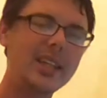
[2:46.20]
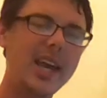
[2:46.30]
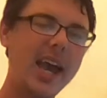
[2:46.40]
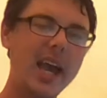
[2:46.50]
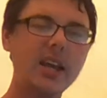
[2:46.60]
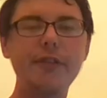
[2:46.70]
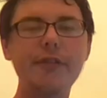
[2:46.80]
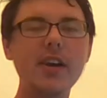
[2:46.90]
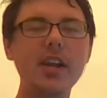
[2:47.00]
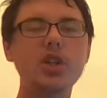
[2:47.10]
and Kane
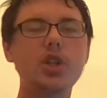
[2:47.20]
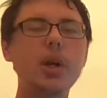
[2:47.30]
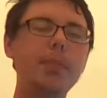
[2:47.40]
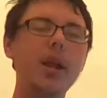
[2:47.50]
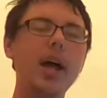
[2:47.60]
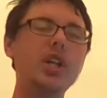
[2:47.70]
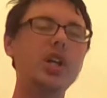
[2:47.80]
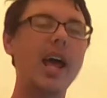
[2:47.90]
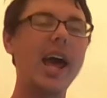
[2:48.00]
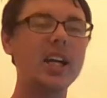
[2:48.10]
defeating Triple H
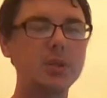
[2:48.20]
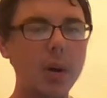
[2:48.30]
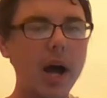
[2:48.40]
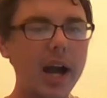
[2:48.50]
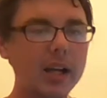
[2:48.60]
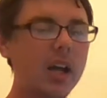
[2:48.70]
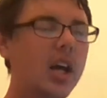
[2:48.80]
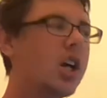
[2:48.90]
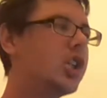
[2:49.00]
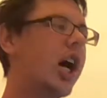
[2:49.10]
and X-Pac.
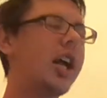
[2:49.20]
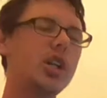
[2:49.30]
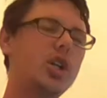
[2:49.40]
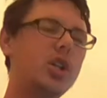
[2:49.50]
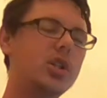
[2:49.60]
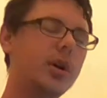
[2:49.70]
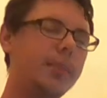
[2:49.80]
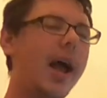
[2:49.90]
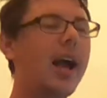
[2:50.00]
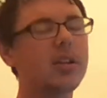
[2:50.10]
Chyna turns her
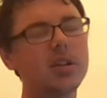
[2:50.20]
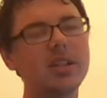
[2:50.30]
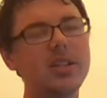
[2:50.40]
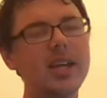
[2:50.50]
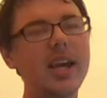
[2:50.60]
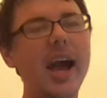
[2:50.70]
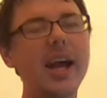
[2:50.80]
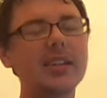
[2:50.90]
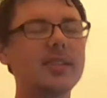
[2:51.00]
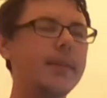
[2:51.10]
backs on
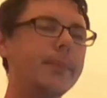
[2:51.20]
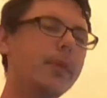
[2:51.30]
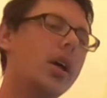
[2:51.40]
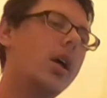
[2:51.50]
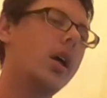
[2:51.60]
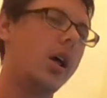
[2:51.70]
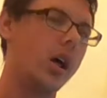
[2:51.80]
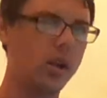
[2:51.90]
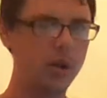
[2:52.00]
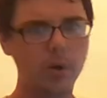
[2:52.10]
DX
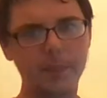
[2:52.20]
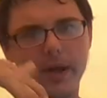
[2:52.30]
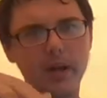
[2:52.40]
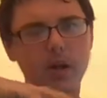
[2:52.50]
a little bit